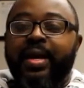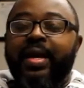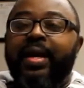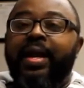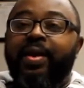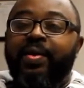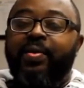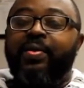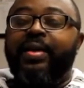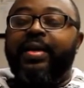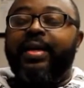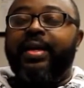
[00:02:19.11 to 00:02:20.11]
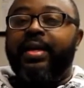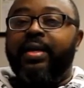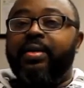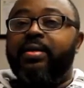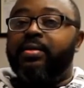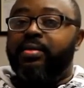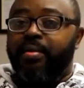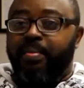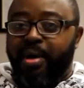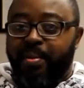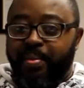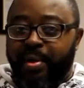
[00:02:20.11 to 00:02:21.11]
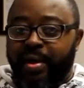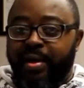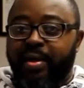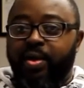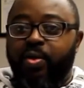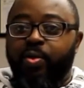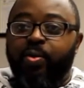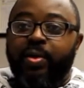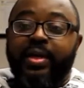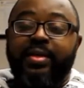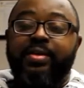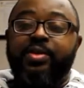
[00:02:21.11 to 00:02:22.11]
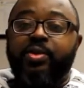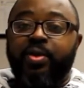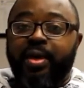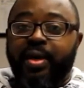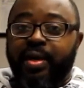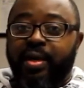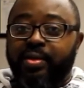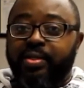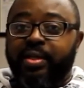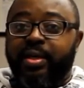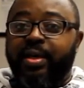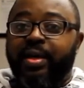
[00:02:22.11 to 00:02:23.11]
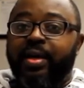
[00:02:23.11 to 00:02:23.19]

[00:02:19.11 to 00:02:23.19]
Now, in Zimbabwe or in the Shona culture,